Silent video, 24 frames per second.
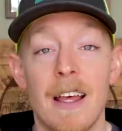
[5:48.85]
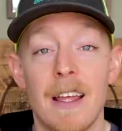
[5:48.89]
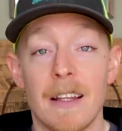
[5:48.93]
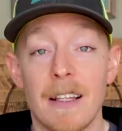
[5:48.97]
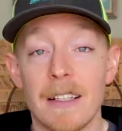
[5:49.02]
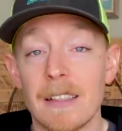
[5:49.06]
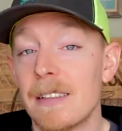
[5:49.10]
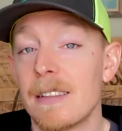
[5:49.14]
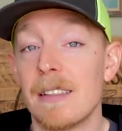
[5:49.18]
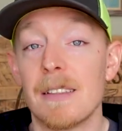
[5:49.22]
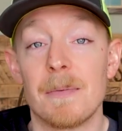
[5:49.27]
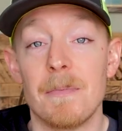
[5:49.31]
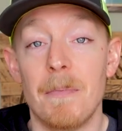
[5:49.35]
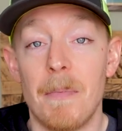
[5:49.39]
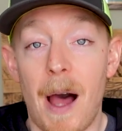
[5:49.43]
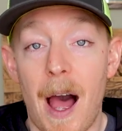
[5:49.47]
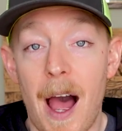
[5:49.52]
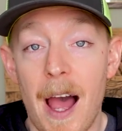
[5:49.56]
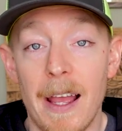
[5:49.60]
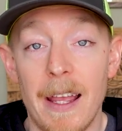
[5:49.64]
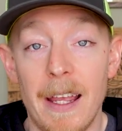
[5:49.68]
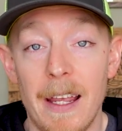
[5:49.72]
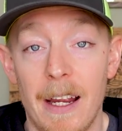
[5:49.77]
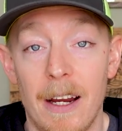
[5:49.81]
This is
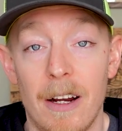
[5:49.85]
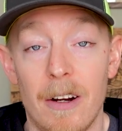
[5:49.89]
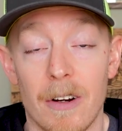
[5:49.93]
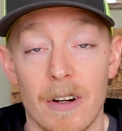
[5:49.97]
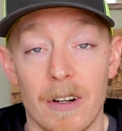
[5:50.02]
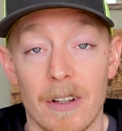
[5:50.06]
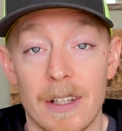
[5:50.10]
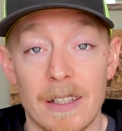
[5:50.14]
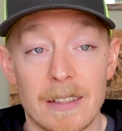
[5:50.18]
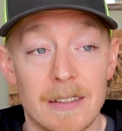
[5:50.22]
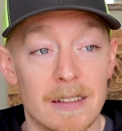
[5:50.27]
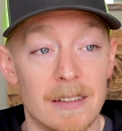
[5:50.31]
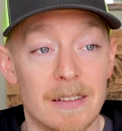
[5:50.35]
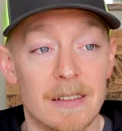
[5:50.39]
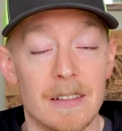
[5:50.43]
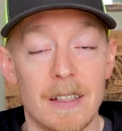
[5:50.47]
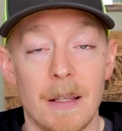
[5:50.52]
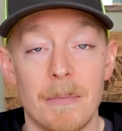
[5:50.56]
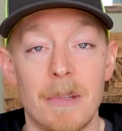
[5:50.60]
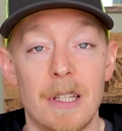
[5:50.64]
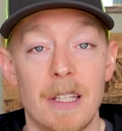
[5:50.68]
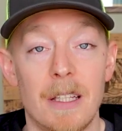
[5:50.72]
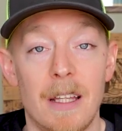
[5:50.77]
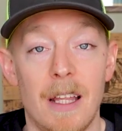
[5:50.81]
my error. This is
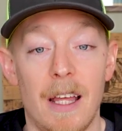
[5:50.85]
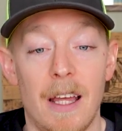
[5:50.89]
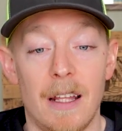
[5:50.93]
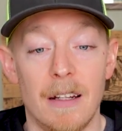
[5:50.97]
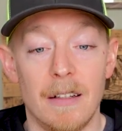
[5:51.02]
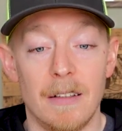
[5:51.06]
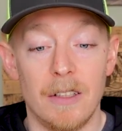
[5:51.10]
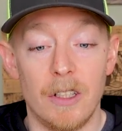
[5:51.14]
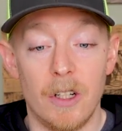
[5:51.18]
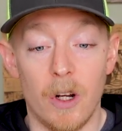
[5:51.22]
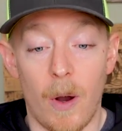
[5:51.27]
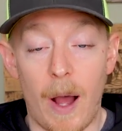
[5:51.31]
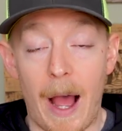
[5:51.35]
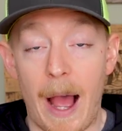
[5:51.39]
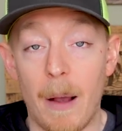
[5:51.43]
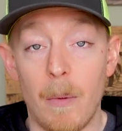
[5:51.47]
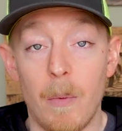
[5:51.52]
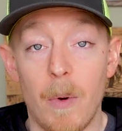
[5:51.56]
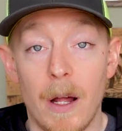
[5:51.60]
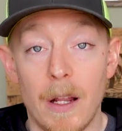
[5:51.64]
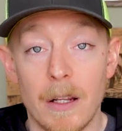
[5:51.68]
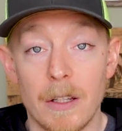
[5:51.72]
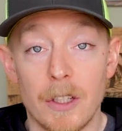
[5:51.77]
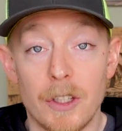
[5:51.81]
something that, you know, I
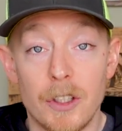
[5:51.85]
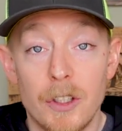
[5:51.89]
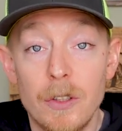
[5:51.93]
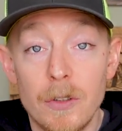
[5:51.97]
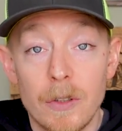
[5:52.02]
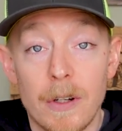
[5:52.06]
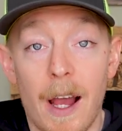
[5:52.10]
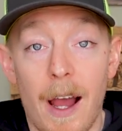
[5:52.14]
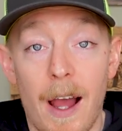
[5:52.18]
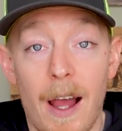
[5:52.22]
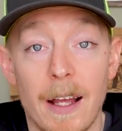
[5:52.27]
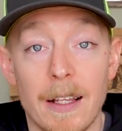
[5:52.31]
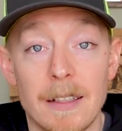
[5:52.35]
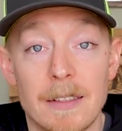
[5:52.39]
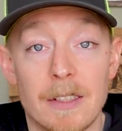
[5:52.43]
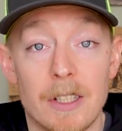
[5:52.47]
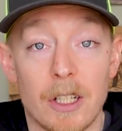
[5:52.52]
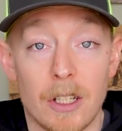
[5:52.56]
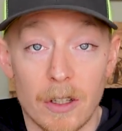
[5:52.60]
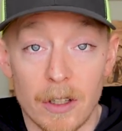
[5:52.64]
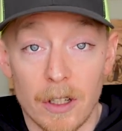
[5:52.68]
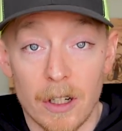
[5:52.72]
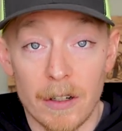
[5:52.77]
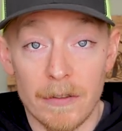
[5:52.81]
want you guys
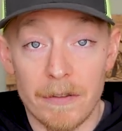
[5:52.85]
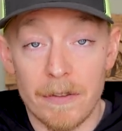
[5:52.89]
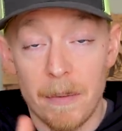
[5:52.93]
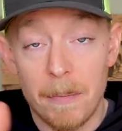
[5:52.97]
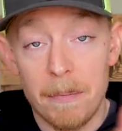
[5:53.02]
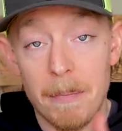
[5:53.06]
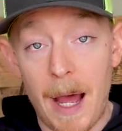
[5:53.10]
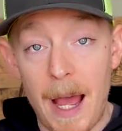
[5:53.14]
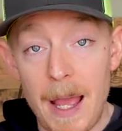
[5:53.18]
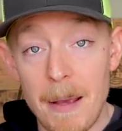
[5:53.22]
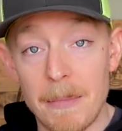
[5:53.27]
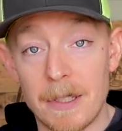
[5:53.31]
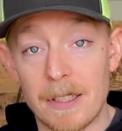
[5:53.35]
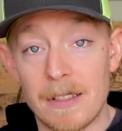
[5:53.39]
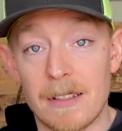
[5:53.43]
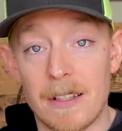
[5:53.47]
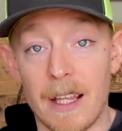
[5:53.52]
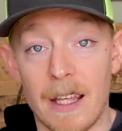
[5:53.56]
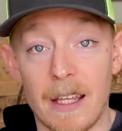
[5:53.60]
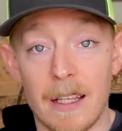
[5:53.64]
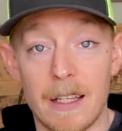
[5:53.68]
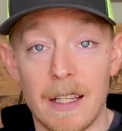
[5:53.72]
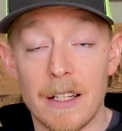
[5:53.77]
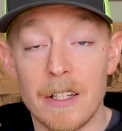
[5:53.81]
to learn from my
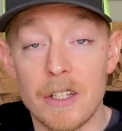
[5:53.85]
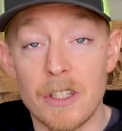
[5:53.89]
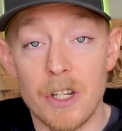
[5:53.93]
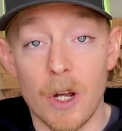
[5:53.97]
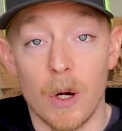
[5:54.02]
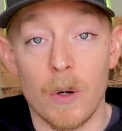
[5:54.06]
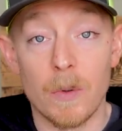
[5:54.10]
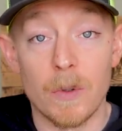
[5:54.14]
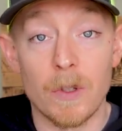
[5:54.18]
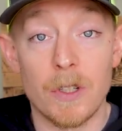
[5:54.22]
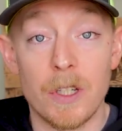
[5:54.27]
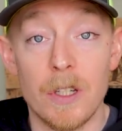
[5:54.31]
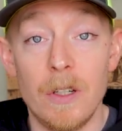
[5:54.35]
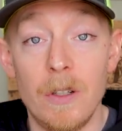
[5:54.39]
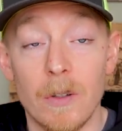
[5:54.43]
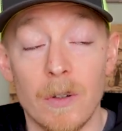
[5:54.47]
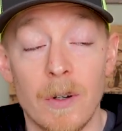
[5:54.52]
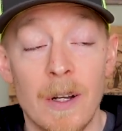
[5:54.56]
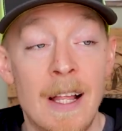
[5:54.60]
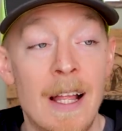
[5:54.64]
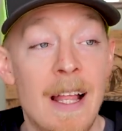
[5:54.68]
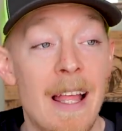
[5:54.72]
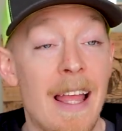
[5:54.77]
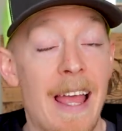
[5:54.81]
mistake and don't
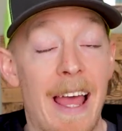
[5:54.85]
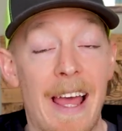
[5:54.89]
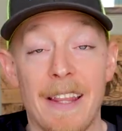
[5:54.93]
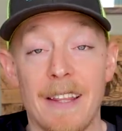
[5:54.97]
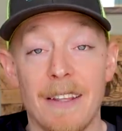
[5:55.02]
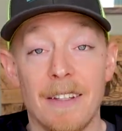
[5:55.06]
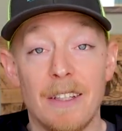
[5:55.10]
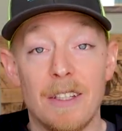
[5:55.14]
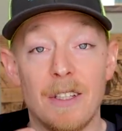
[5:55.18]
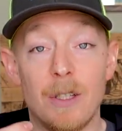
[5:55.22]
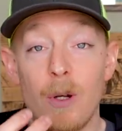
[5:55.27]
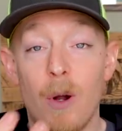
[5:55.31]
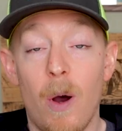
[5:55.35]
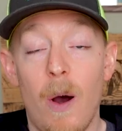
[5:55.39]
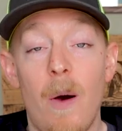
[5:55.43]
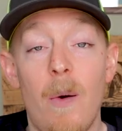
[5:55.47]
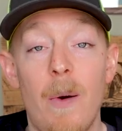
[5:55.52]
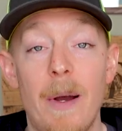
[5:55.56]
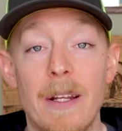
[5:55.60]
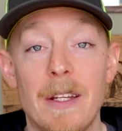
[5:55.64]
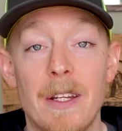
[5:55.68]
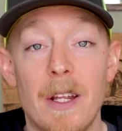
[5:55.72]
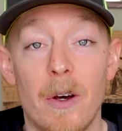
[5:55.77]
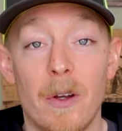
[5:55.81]
do. And you know
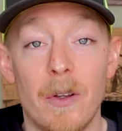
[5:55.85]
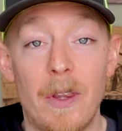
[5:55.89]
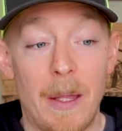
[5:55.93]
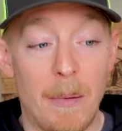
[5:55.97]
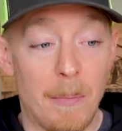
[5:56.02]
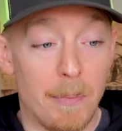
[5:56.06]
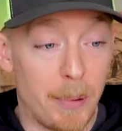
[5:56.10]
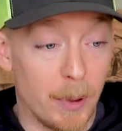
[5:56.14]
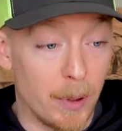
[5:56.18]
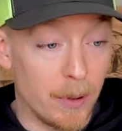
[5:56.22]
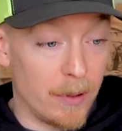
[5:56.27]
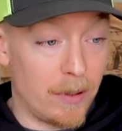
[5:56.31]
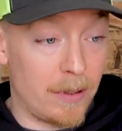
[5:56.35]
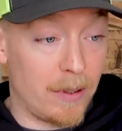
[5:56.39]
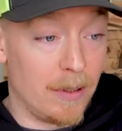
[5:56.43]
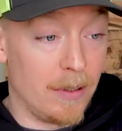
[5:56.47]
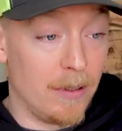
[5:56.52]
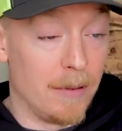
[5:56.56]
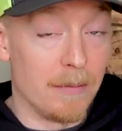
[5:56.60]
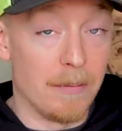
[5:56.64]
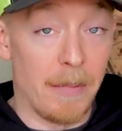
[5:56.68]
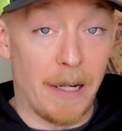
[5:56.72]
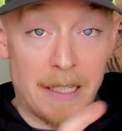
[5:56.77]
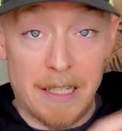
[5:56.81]
how I know that both
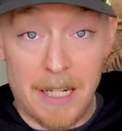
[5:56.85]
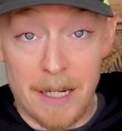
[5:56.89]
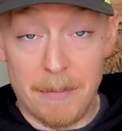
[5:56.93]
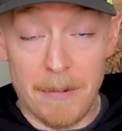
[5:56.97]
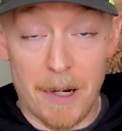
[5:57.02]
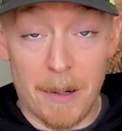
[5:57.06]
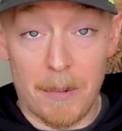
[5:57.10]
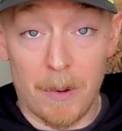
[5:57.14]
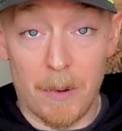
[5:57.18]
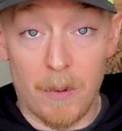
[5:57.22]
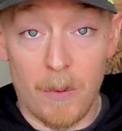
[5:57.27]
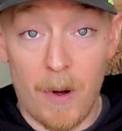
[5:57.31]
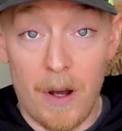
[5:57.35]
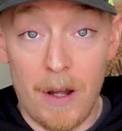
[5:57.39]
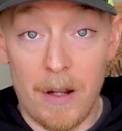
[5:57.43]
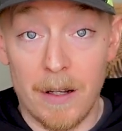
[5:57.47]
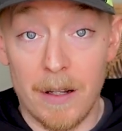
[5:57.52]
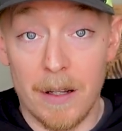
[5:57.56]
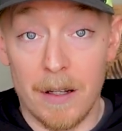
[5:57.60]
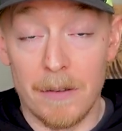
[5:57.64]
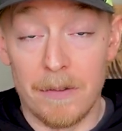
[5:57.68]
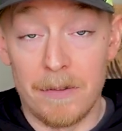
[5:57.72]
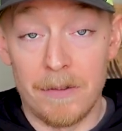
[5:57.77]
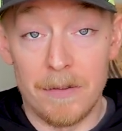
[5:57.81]
my tip number one
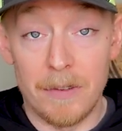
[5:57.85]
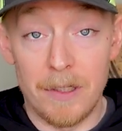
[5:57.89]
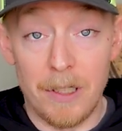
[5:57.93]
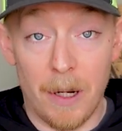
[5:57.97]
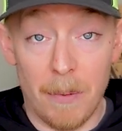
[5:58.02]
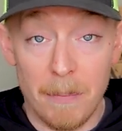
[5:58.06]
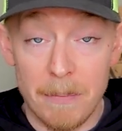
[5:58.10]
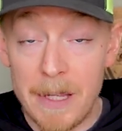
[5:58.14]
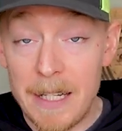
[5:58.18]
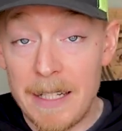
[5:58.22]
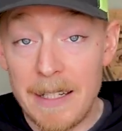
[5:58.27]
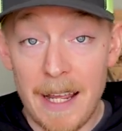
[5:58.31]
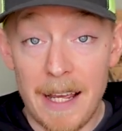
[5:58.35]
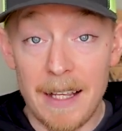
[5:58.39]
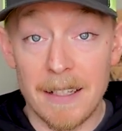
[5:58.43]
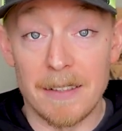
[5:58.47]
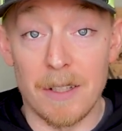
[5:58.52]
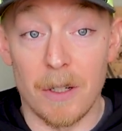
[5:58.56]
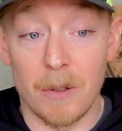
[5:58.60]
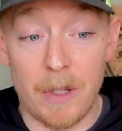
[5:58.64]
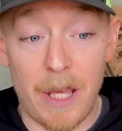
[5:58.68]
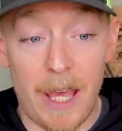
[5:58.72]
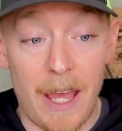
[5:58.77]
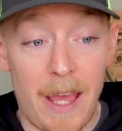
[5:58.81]
of, you know, midday is
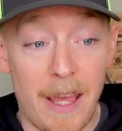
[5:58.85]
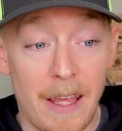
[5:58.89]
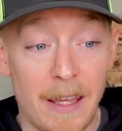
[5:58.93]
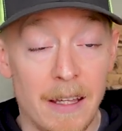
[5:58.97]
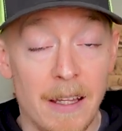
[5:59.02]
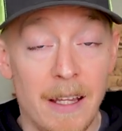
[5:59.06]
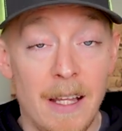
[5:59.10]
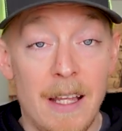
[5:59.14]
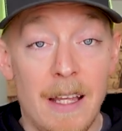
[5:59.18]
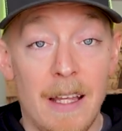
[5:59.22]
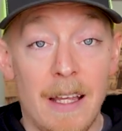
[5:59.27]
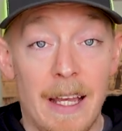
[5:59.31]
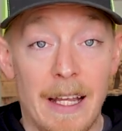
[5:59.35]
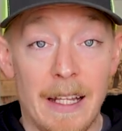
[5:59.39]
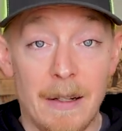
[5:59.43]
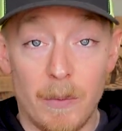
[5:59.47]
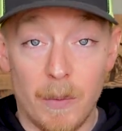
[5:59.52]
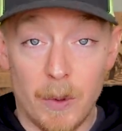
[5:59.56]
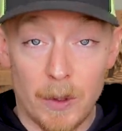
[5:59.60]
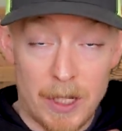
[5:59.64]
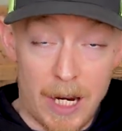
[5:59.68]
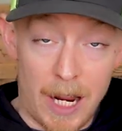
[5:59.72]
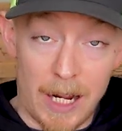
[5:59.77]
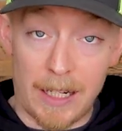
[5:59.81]
okay, and
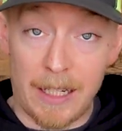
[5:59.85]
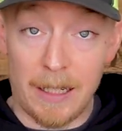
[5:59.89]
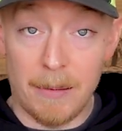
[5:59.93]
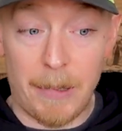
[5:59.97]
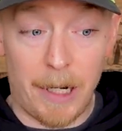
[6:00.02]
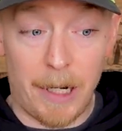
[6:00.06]
we're talking